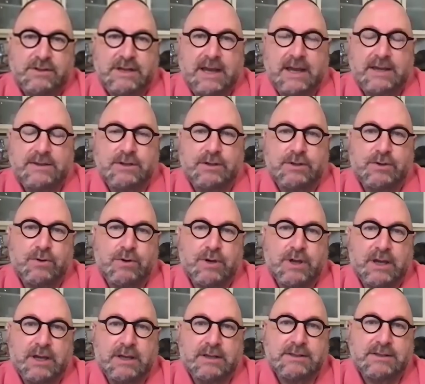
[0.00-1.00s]
as you're
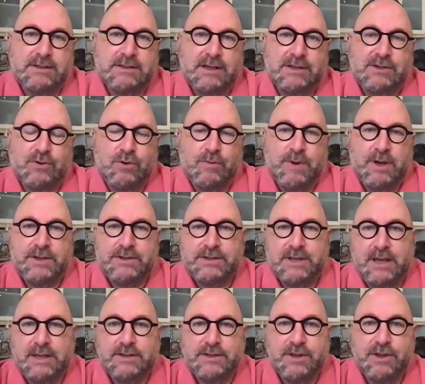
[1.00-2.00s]
talking, it's almost
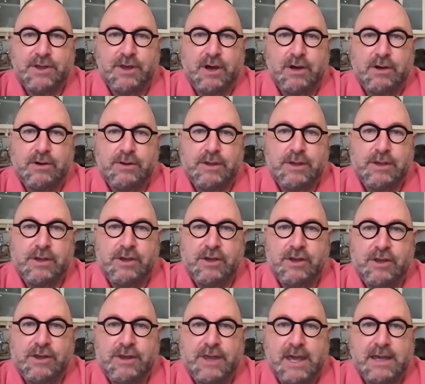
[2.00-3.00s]
as though
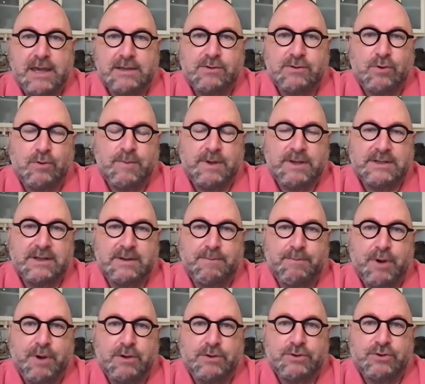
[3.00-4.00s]
there's almost a
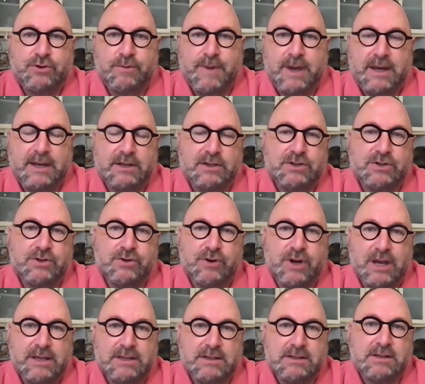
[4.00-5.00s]
post-traumatic
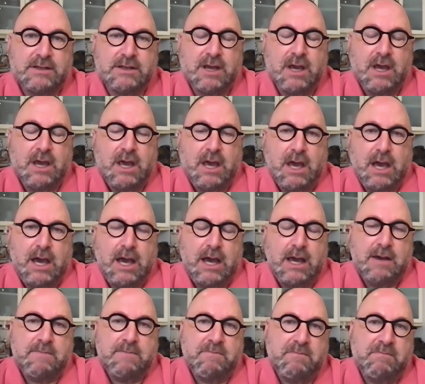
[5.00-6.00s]
stress
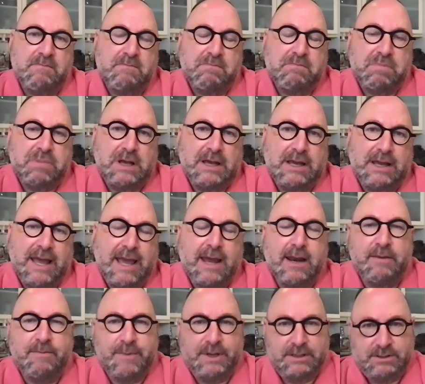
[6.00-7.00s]

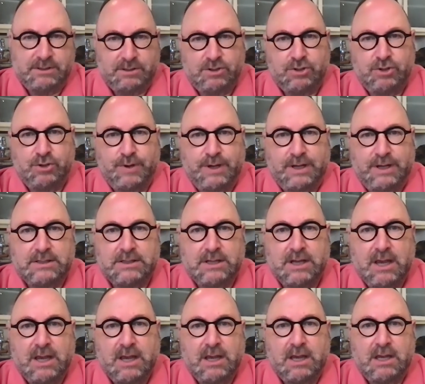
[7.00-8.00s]
element to it.
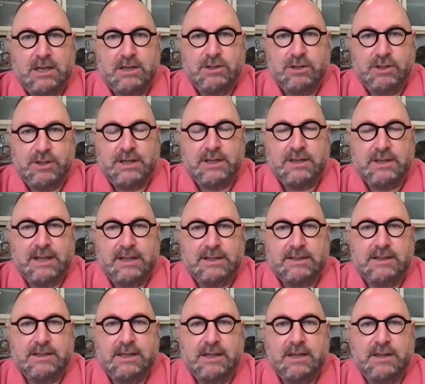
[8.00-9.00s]
Do you think
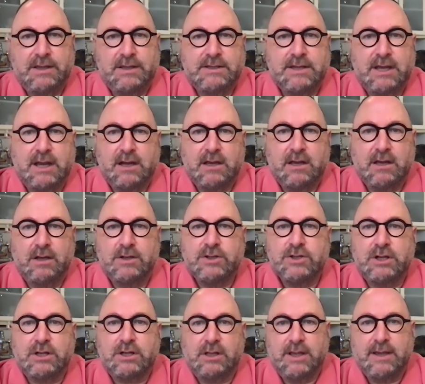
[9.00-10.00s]
that the
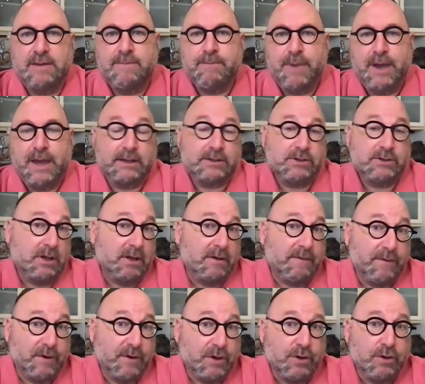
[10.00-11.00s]
psychological impact, certainly
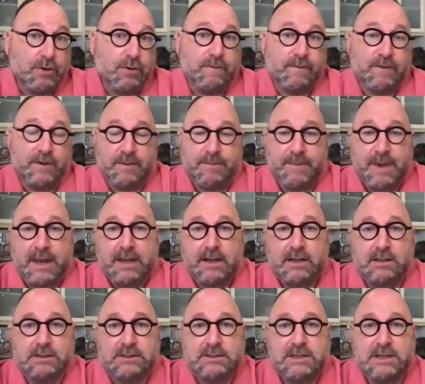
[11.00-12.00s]
for you, for the
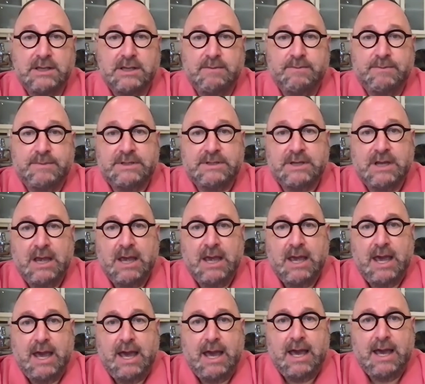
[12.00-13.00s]
medical teams,
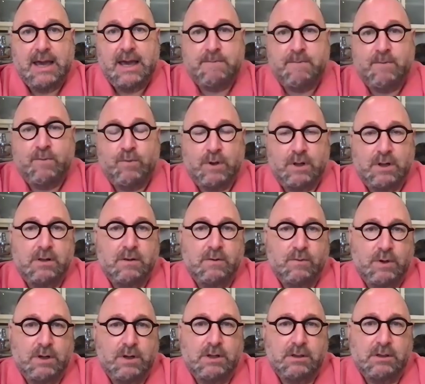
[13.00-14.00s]

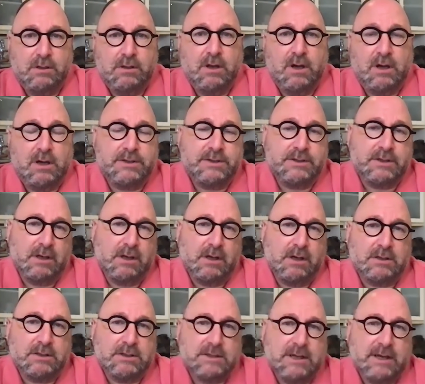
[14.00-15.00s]
will last a
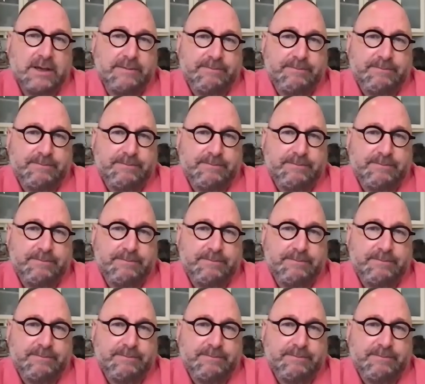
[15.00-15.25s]
long time?